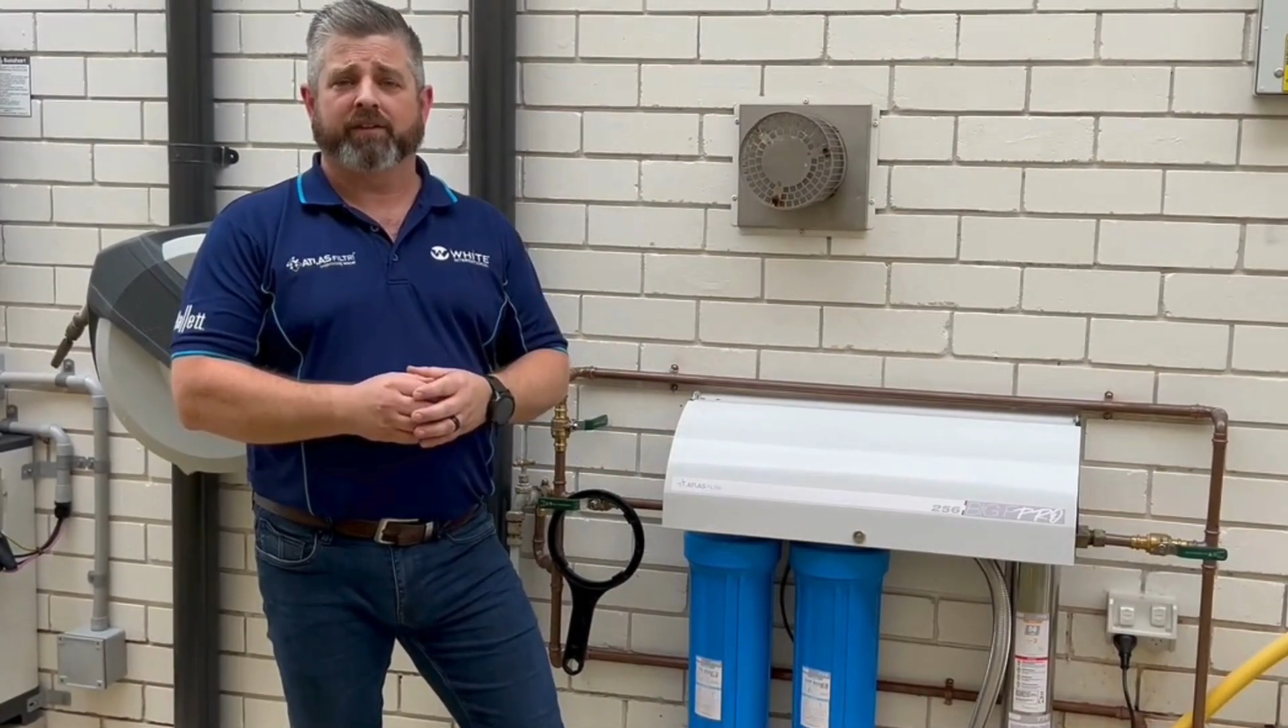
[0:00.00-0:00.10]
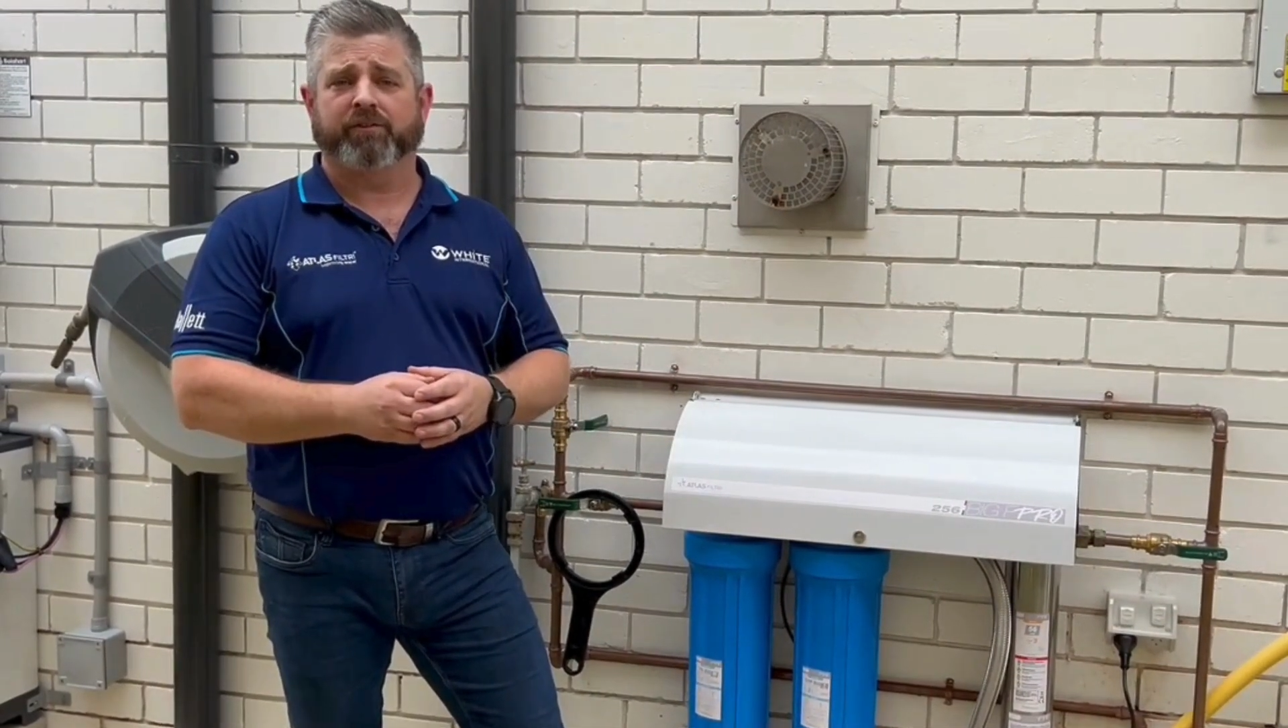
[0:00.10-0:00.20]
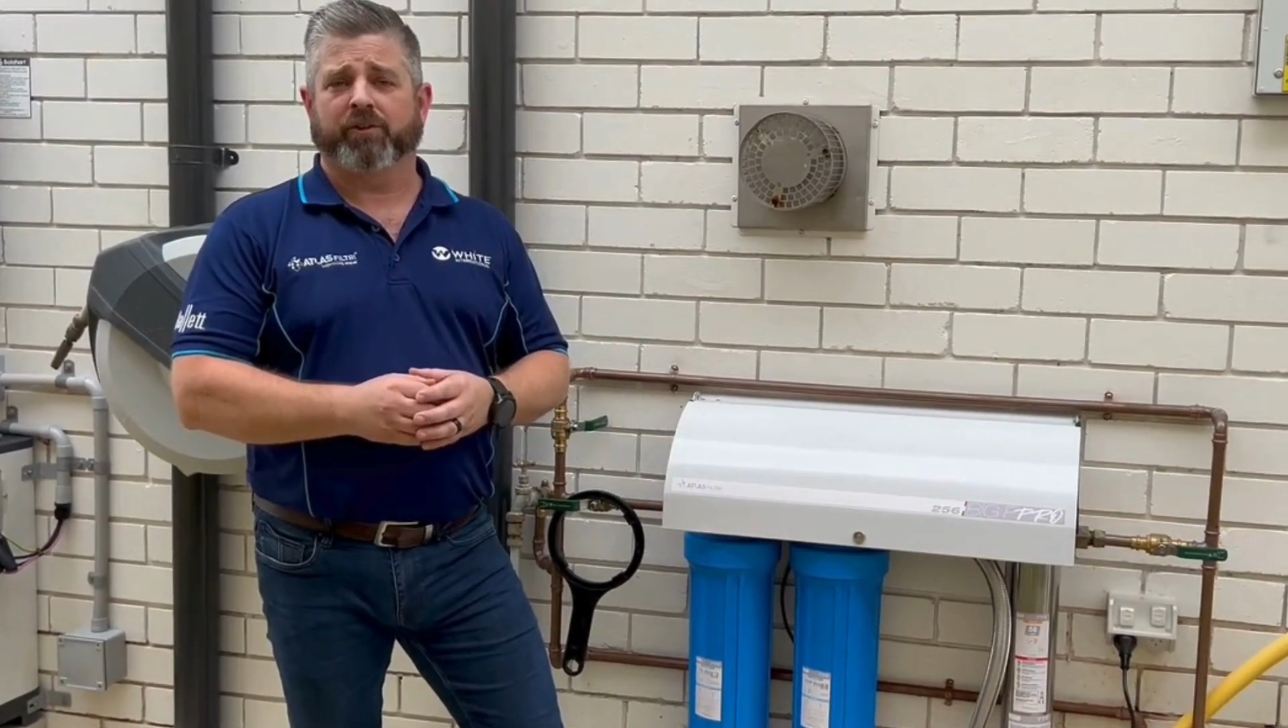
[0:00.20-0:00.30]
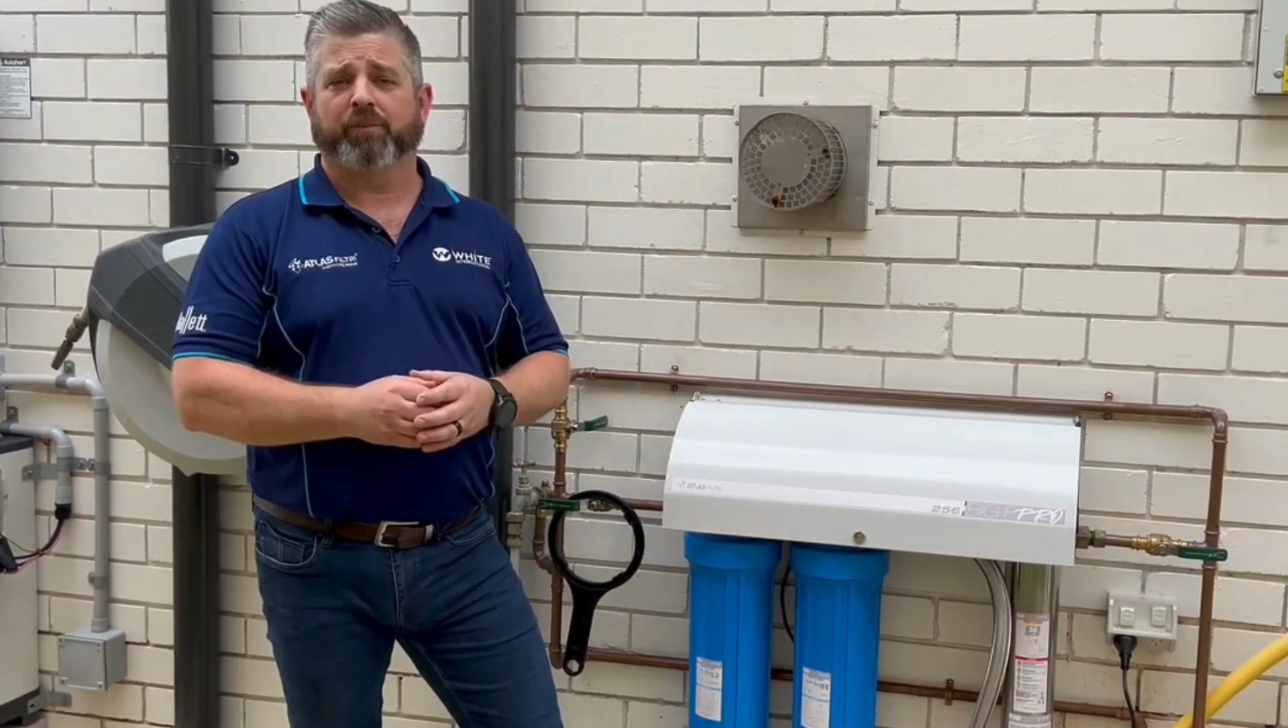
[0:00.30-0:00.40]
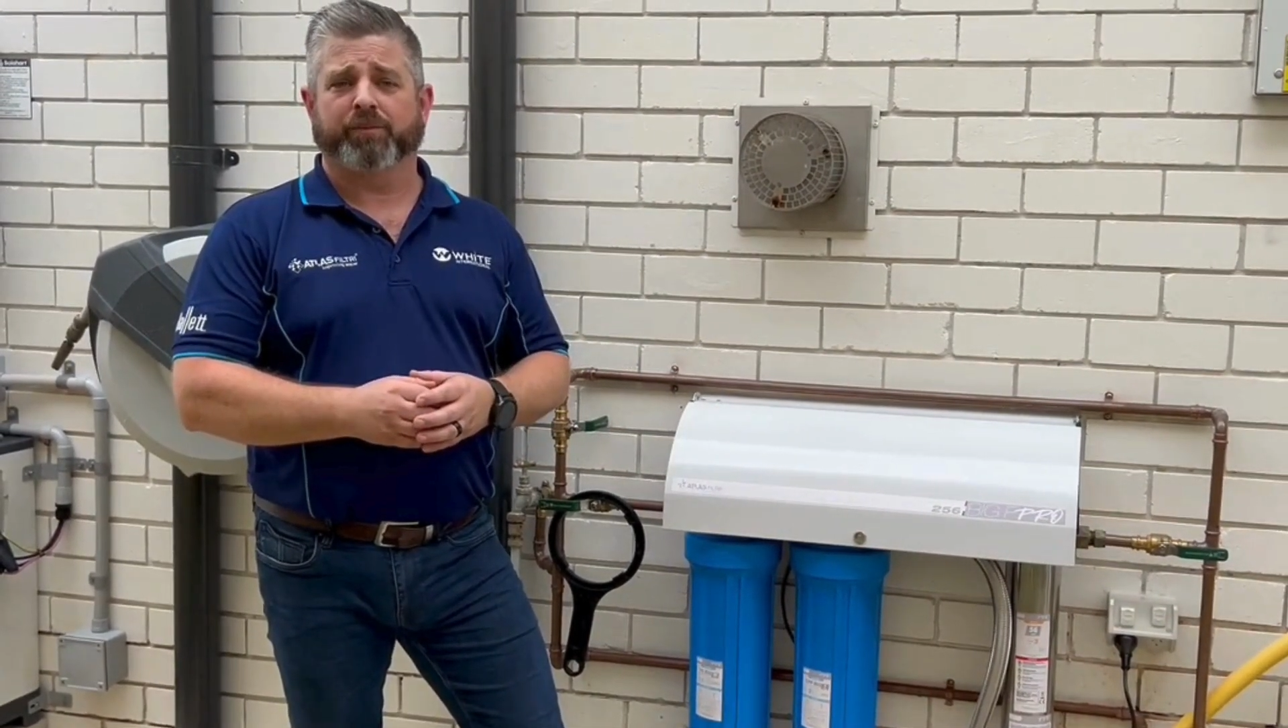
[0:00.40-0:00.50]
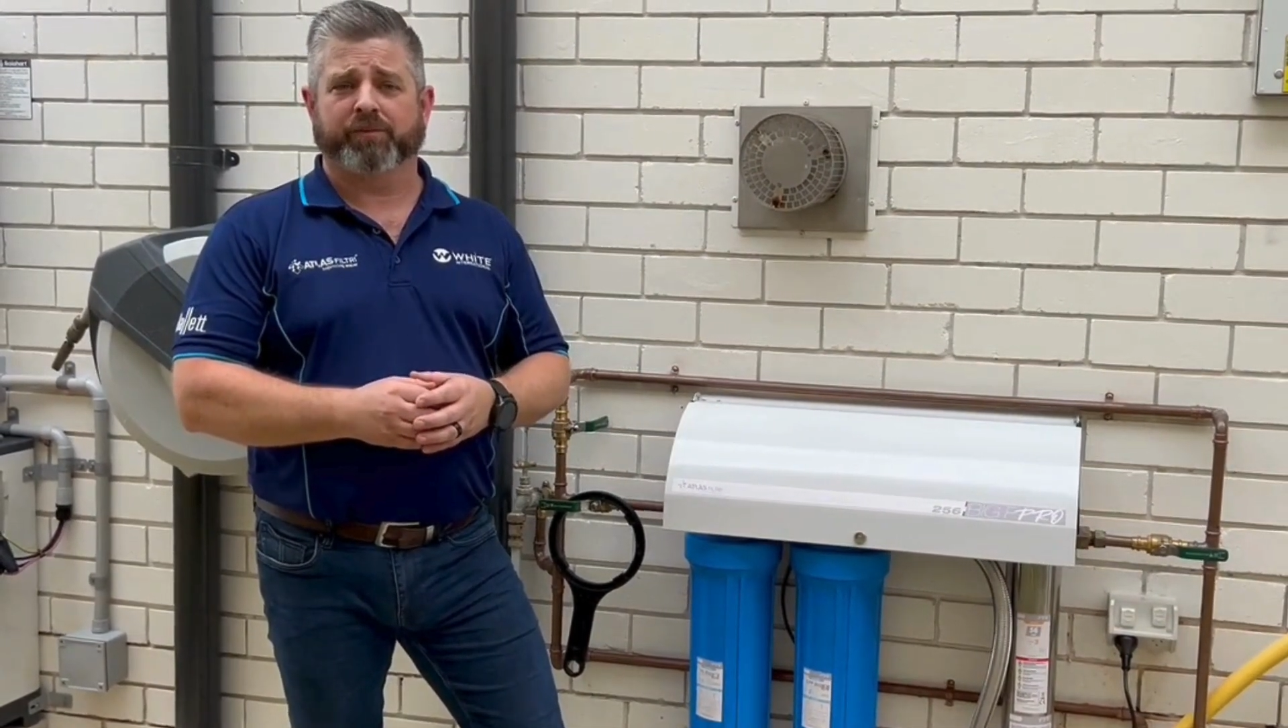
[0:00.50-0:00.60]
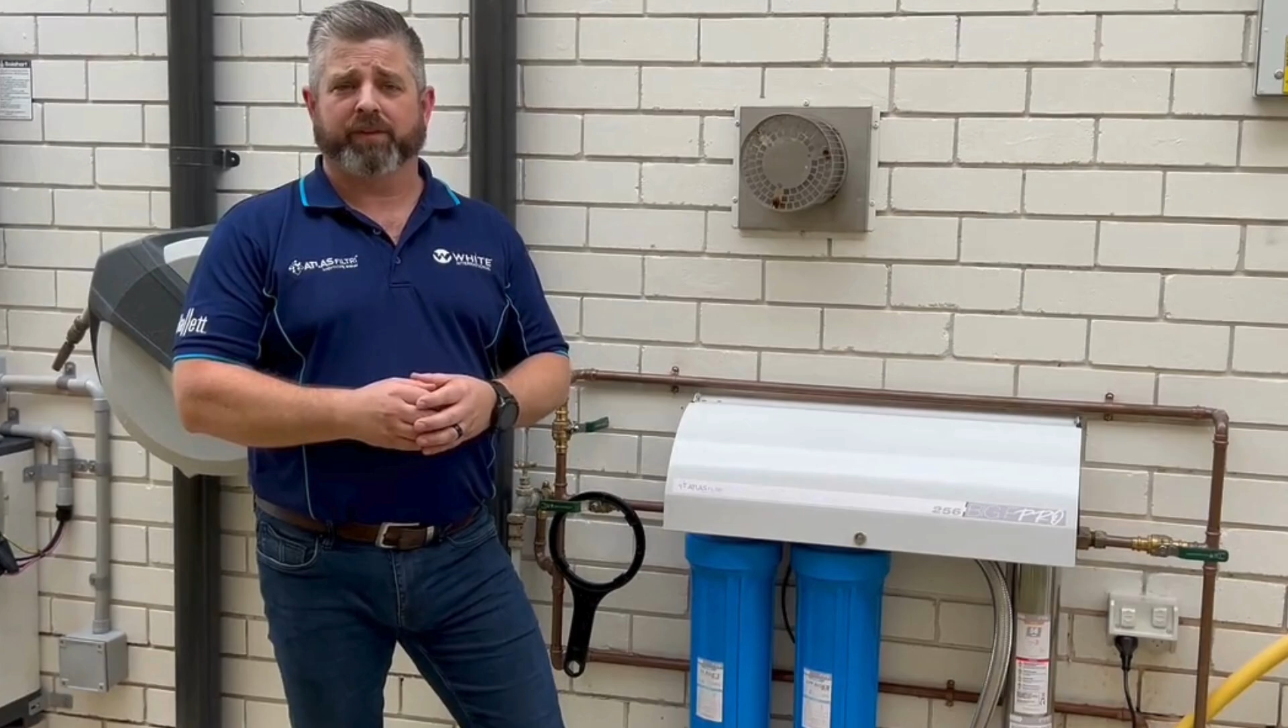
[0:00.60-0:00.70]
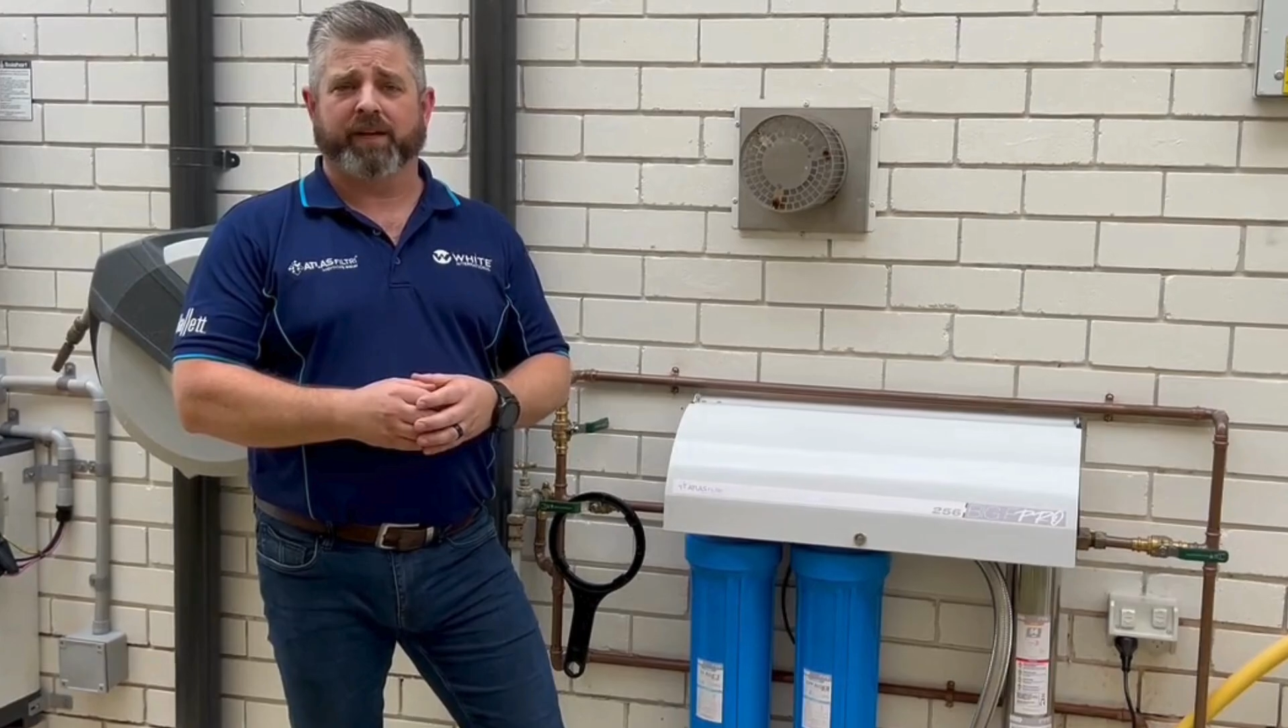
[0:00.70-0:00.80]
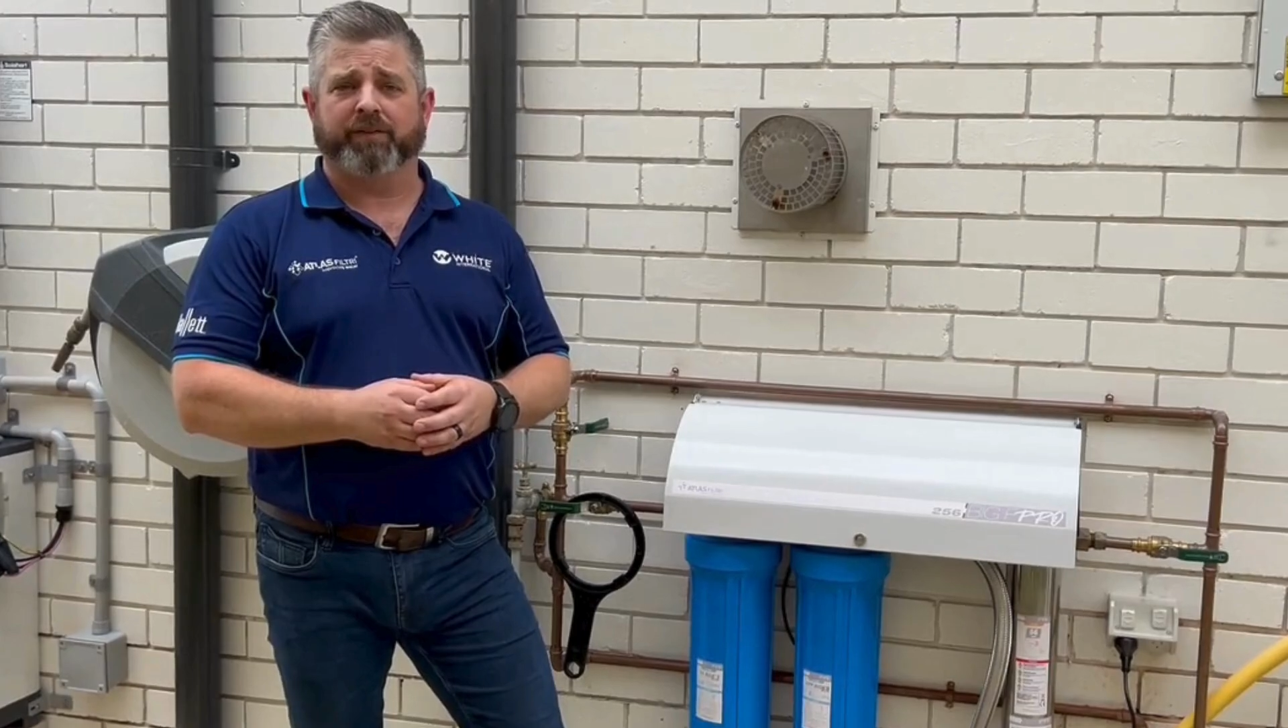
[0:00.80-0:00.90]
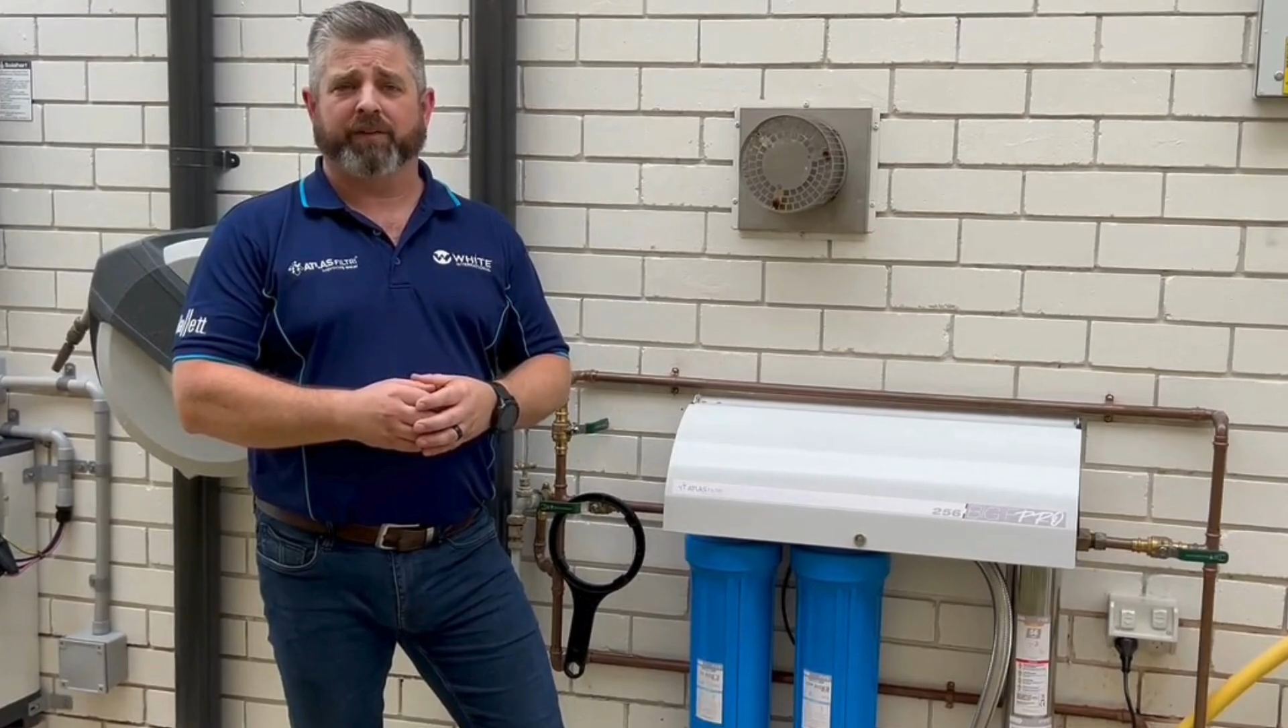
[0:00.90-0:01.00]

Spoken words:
in their shops